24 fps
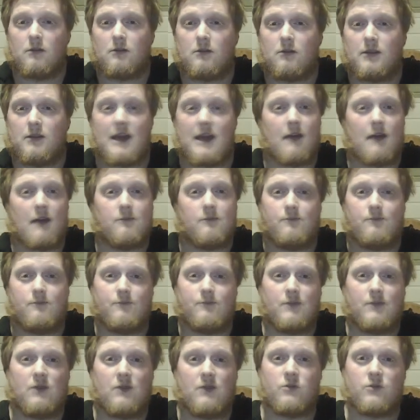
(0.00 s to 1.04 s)
Yeah,
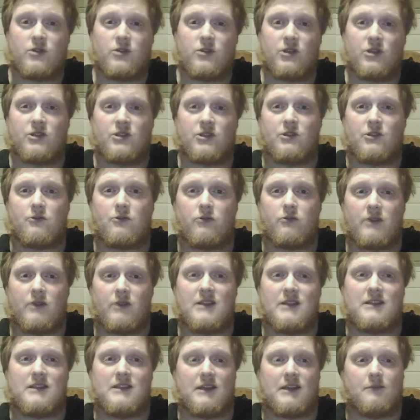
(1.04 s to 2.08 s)
it was just
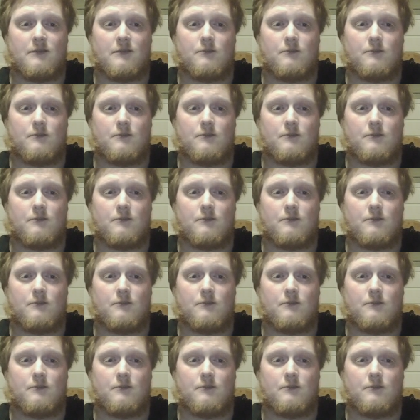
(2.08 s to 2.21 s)
crazy.